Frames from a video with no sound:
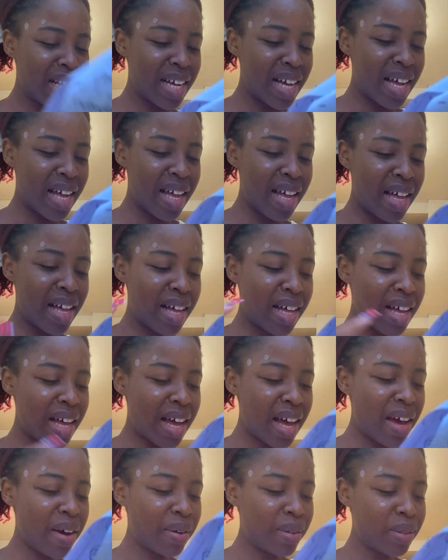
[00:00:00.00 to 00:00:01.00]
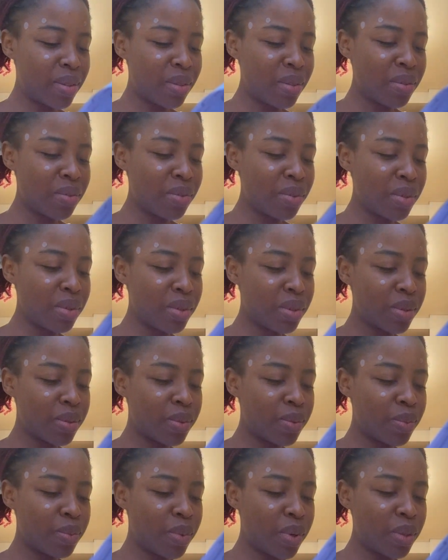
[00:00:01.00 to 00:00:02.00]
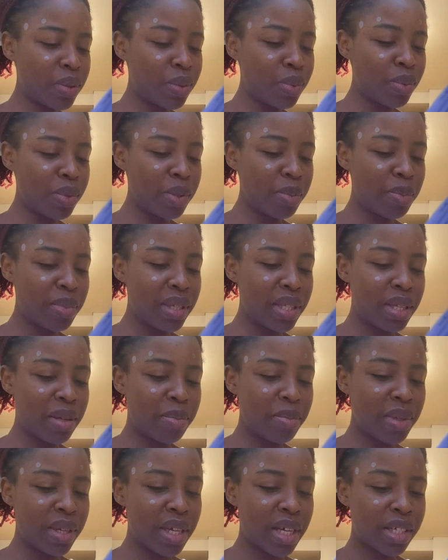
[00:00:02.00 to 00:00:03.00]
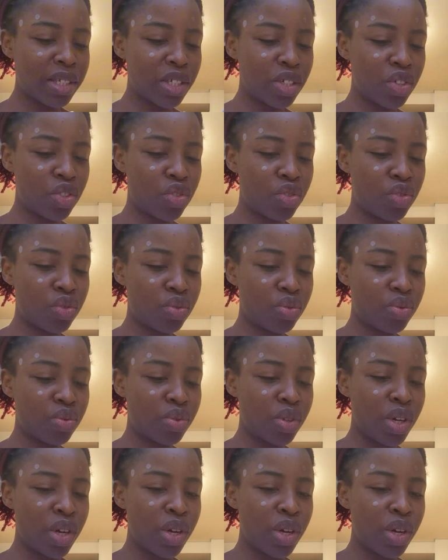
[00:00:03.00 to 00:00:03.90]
I also wrote, what will be the biggest issue